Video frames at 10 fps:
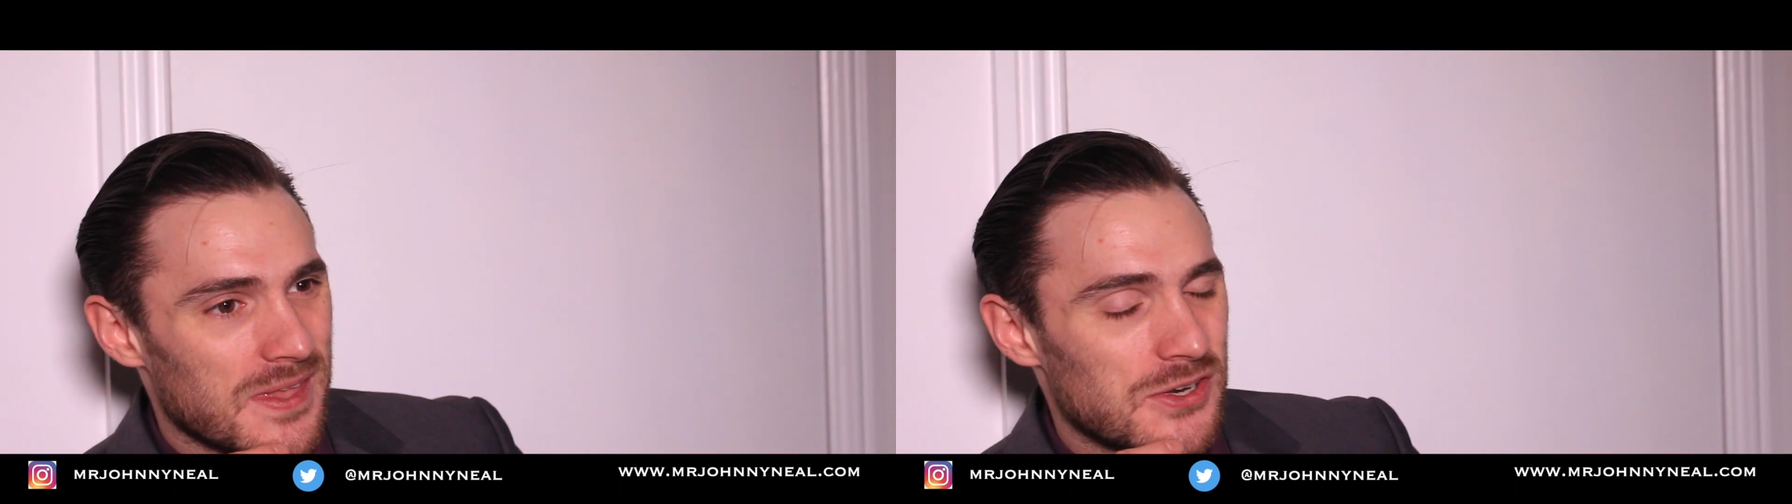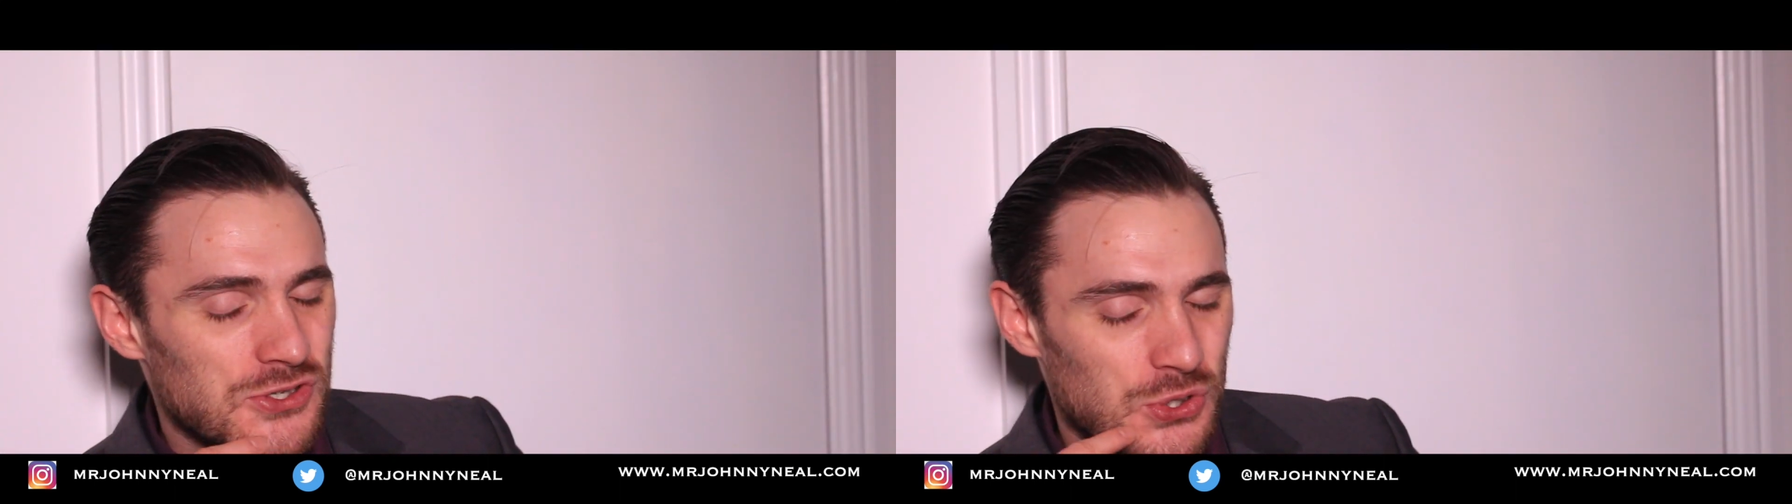
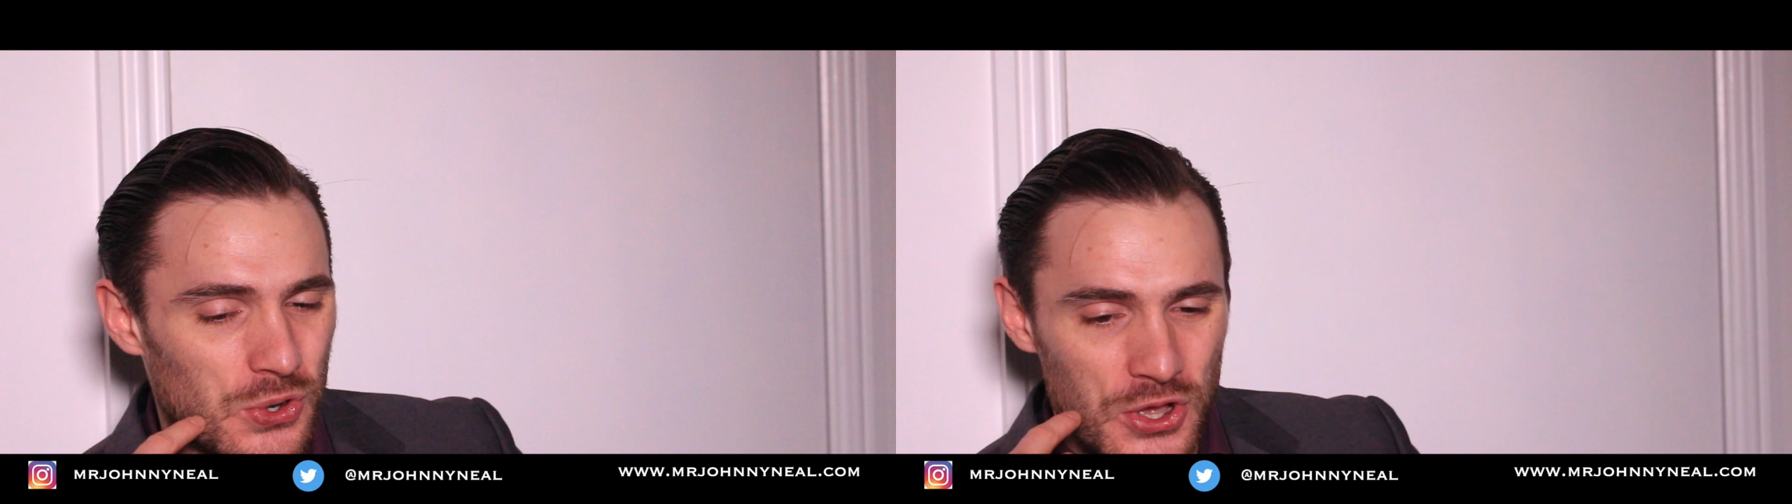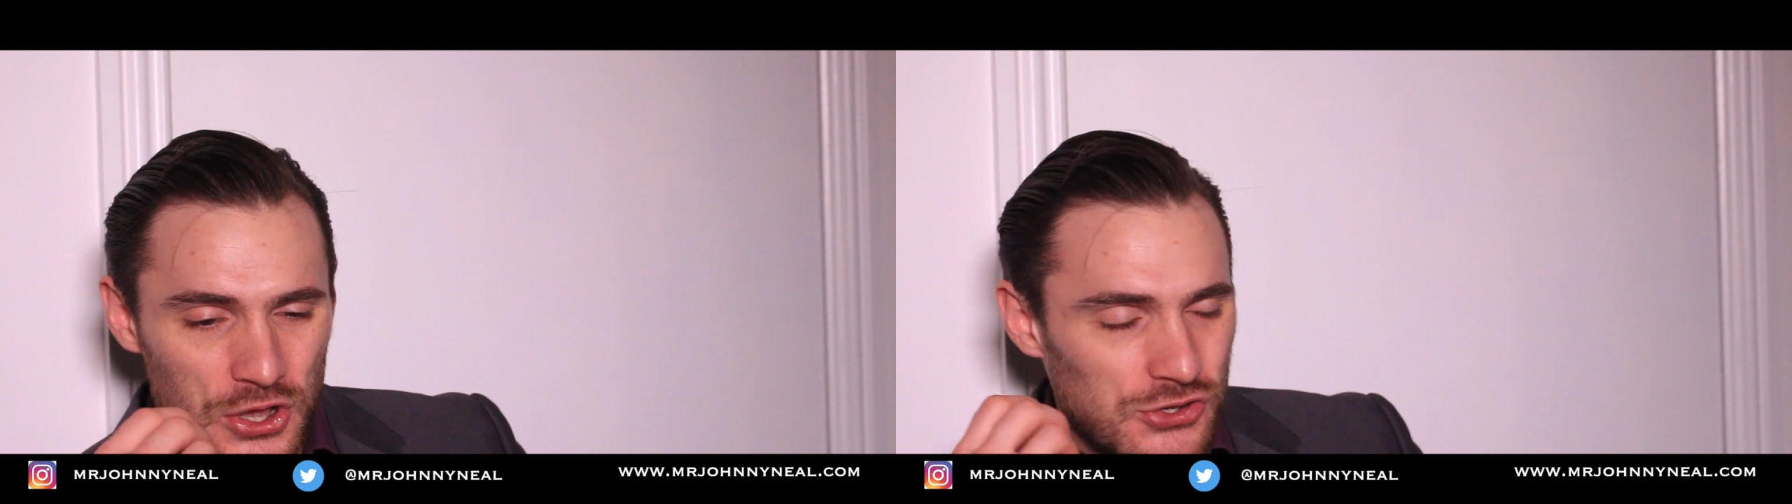And as
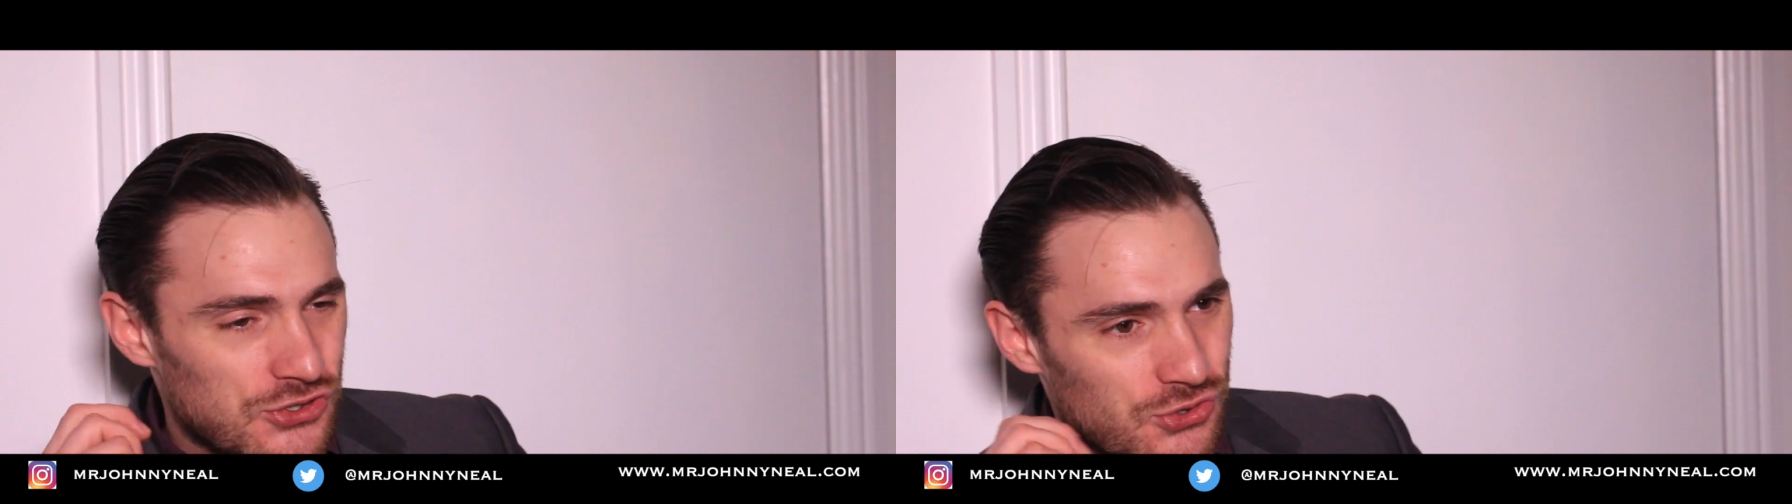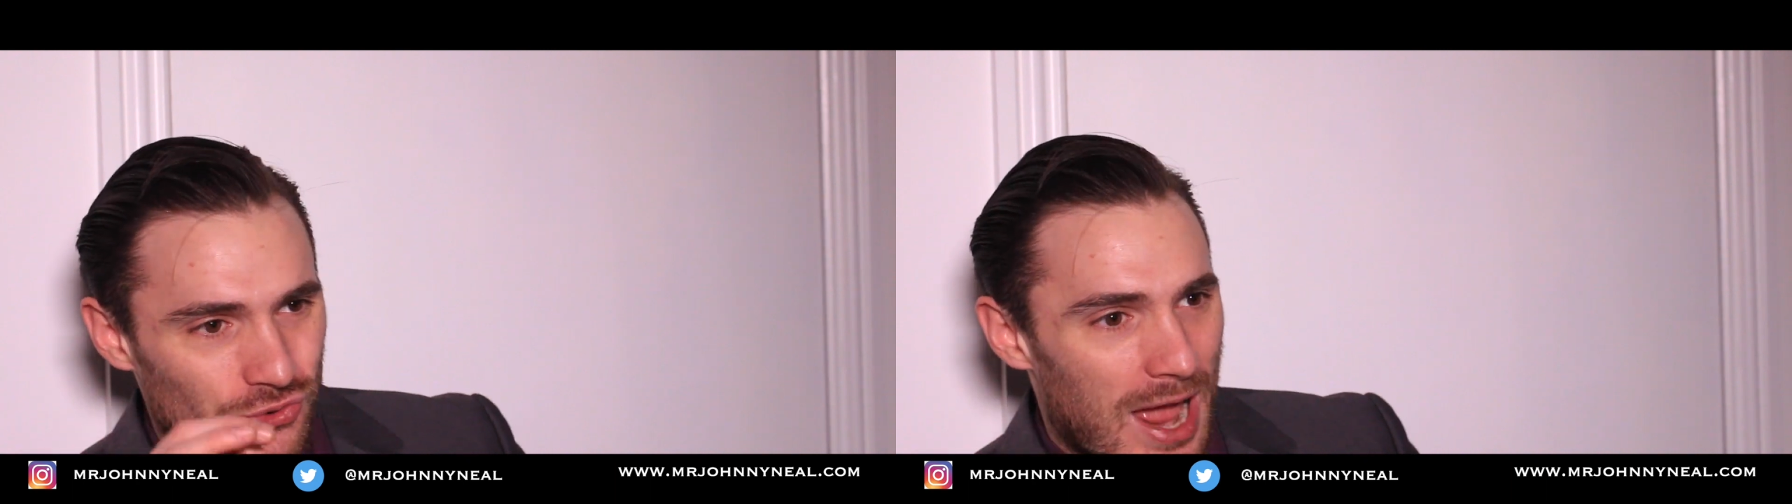you're
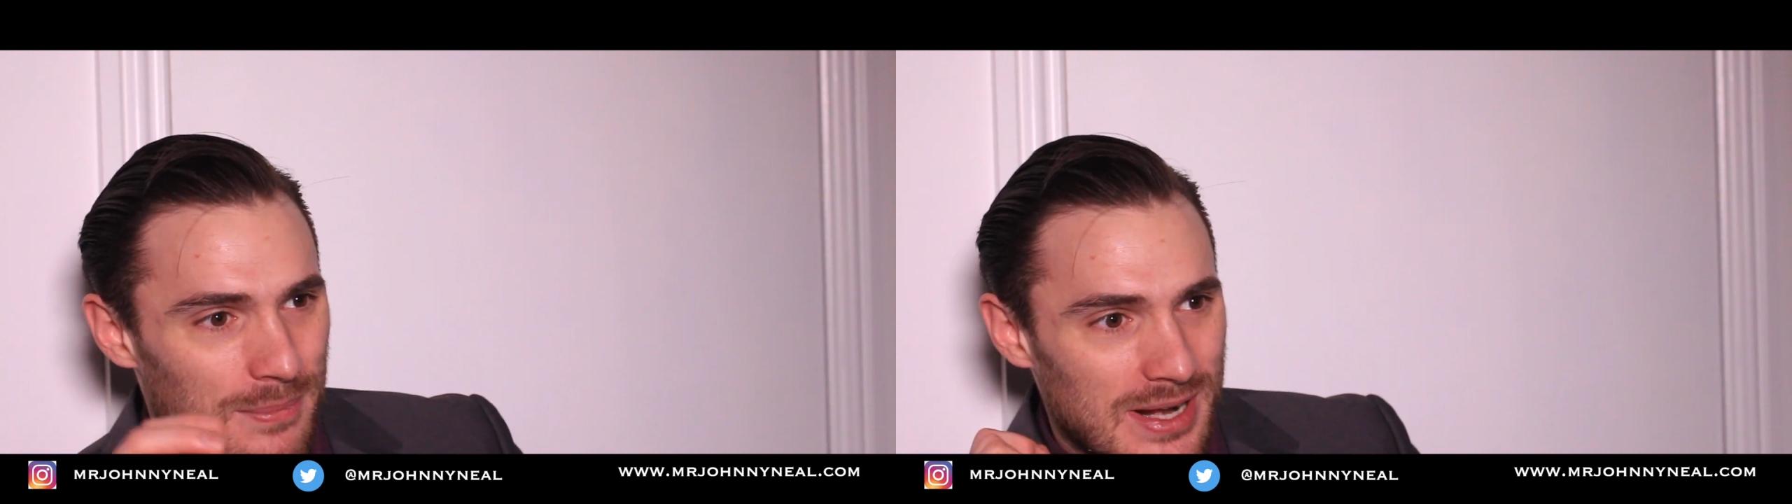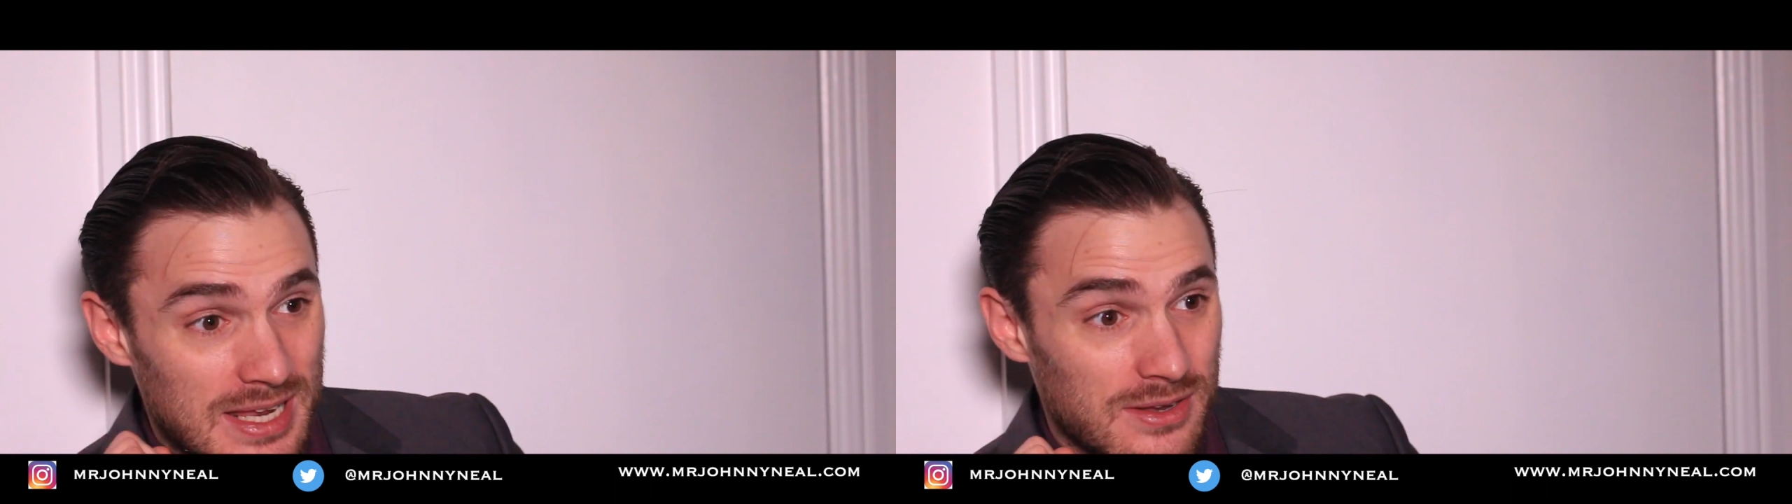
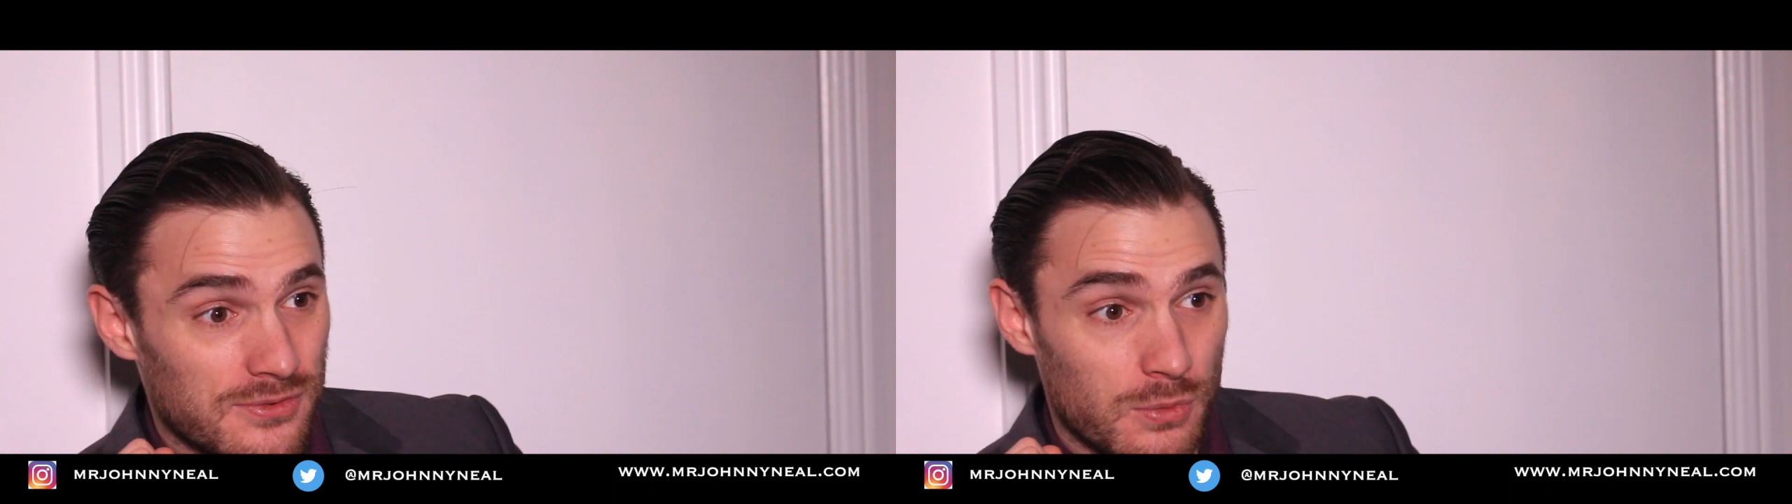scrambling